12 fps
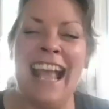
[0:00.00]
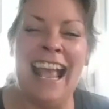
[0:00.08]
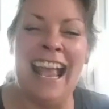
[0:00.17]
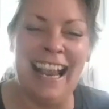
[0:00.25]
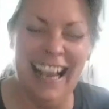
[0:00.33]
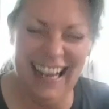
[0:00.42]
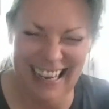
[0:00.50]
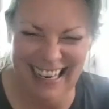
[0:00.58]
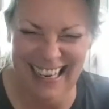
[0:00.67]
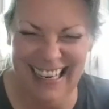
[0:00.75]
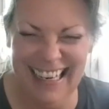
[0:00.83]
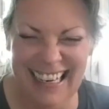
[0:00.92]
Gang.
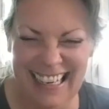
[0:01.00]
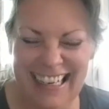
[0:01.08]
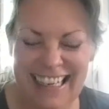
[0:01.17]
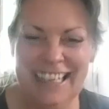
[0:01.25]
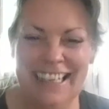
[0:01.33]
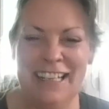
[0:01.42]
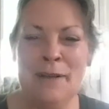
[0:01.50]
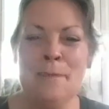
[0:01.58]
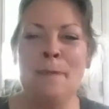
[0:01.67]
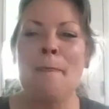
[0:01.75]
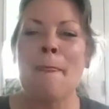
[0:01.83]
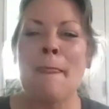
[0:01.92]
Zinnia Gang.
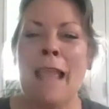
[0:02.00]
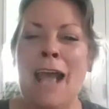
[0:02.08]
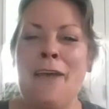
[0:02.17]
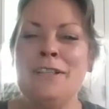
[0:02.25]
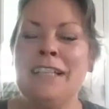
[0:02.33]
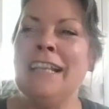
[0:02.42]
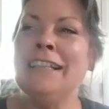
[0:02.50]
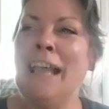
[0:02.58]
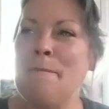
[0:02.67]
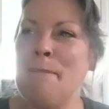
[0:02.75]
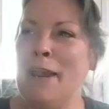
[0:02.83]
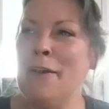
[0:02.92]
I was thinking
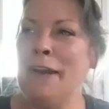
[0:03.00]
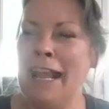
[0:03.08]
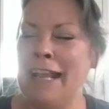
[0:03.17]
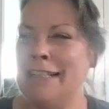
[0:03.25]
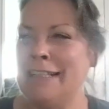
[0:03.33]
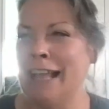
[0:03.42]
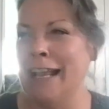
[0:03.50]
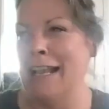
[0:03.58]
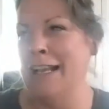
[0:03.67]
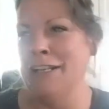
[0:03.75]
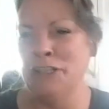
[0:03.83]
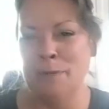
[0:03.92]
like parrot heads,
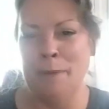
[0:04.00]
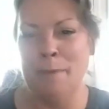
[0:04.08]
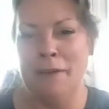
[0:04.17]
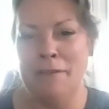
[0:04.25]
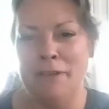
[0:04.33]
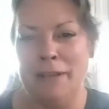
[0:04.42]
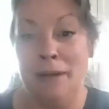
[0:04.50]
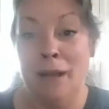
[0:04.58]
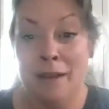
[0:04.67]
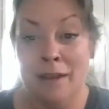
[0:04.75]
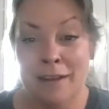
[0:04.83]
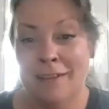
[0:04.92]
like uh, Jimmy Buffett.
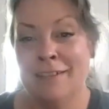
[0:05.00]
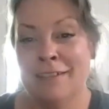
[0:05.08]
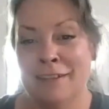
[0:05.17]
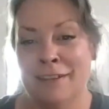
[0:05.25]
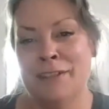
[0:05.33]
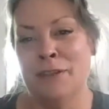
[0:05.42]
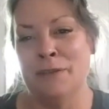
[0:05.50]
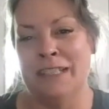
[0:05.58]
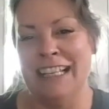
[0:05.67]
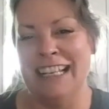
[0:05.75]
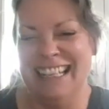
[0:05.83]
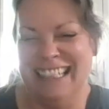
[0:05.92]
So
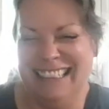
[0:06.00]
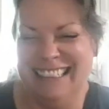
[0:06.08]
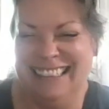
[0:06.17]
is it?